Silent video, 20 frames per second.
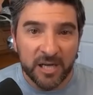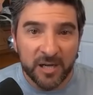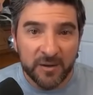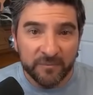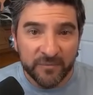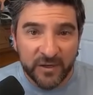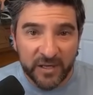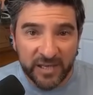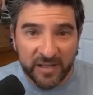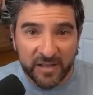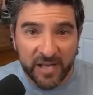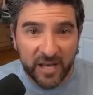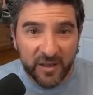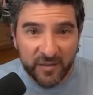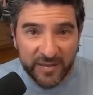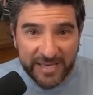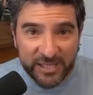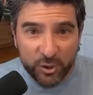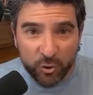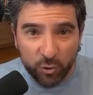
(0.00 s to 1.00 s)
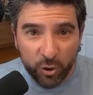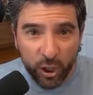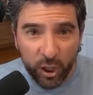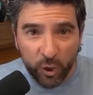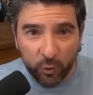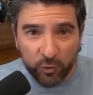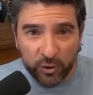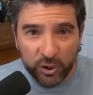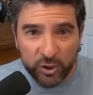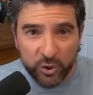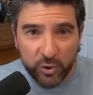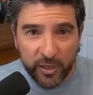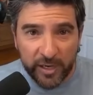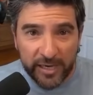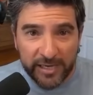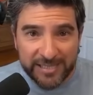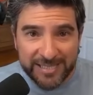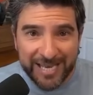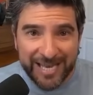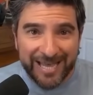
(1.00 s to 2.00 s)
Again, these are all real
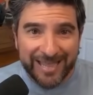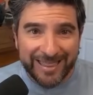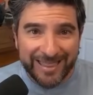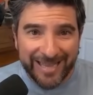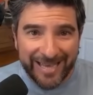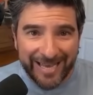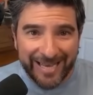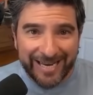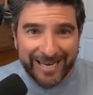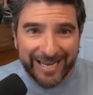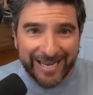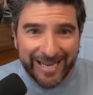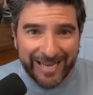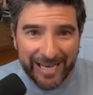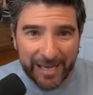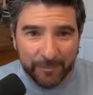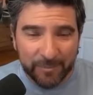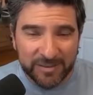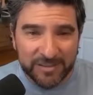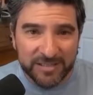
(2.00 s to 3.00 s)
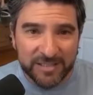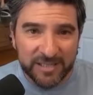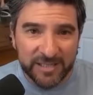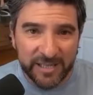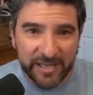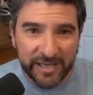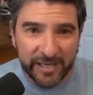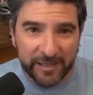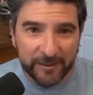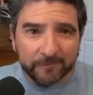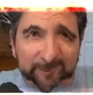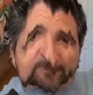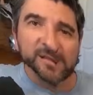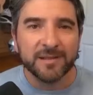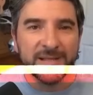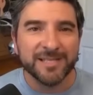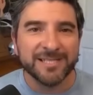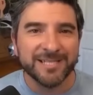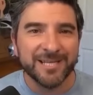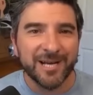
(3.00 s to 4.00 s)
trades that happened today.
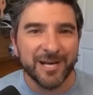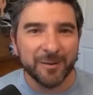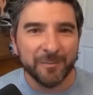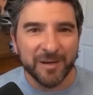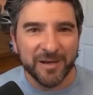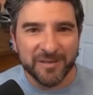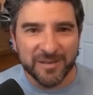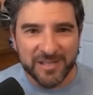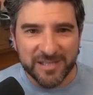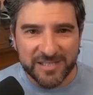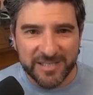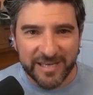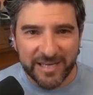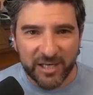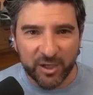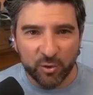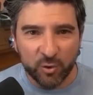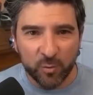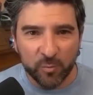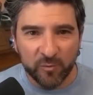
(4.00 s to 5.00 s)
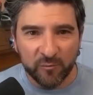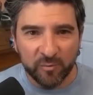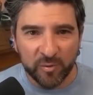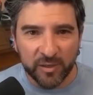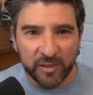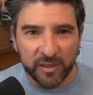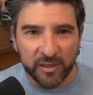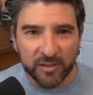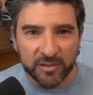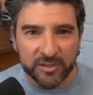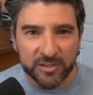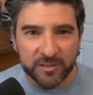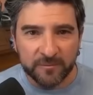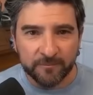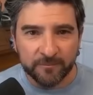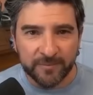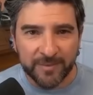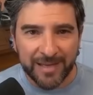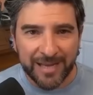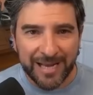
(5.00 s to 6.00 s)
Let's talk about this second group of players.
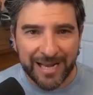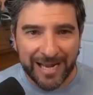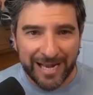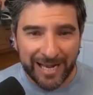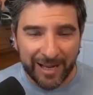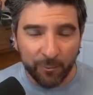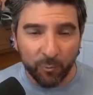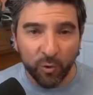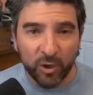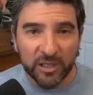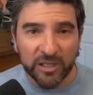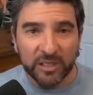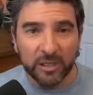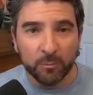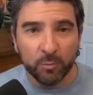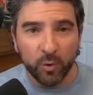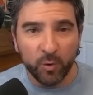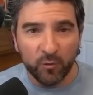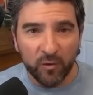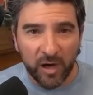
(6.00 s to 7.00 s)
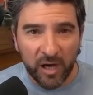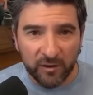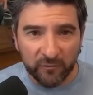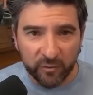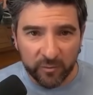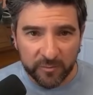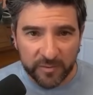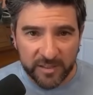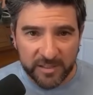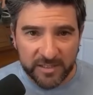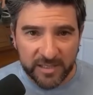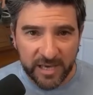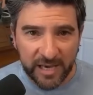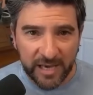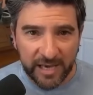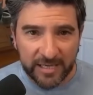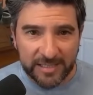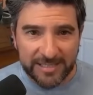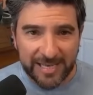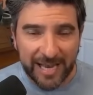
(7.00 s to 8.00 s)
I'm willing to move on from these
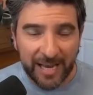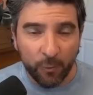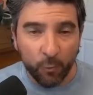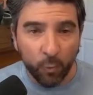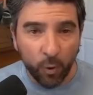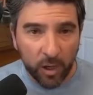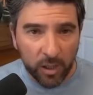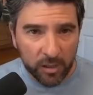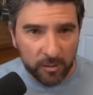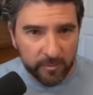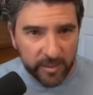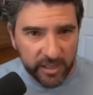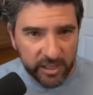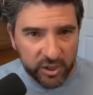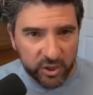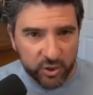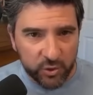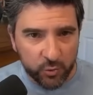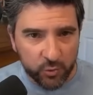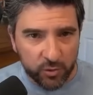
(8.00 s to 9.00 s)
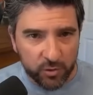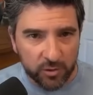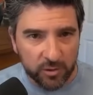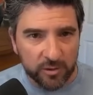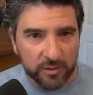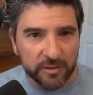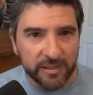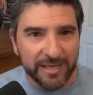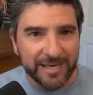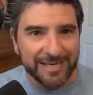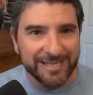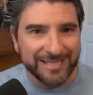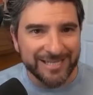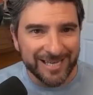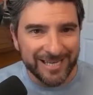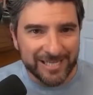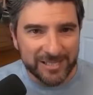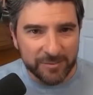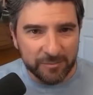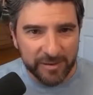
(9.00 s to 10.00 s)
guys. I want to make sure that it
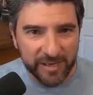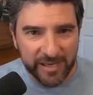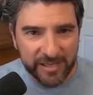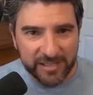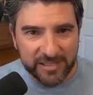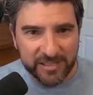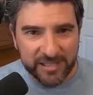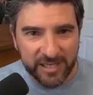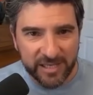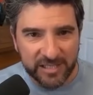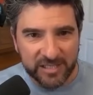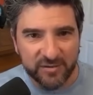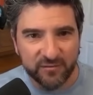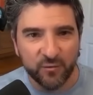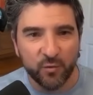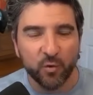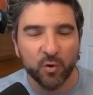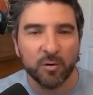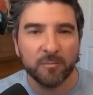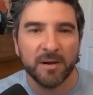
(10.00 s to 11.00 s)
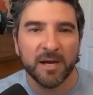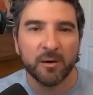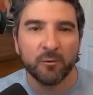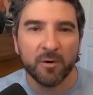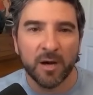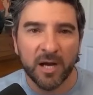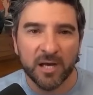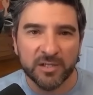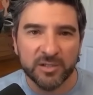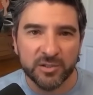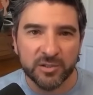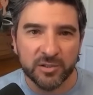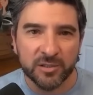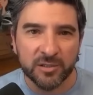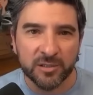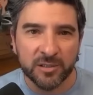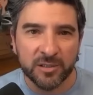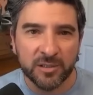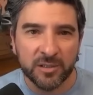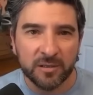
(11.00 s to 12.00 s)
does make sense for my
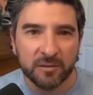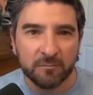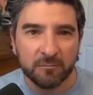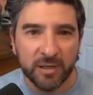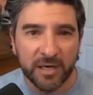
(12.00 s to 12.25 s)
roster, but